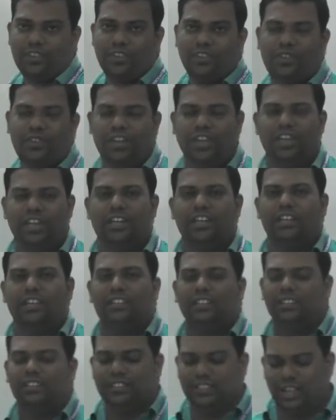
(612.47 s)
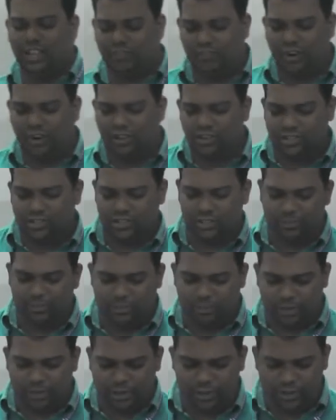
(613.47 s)
Okay, these are what?
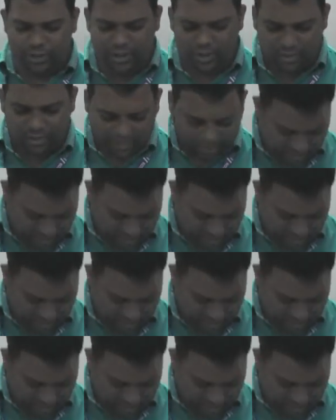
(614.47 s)
Simple your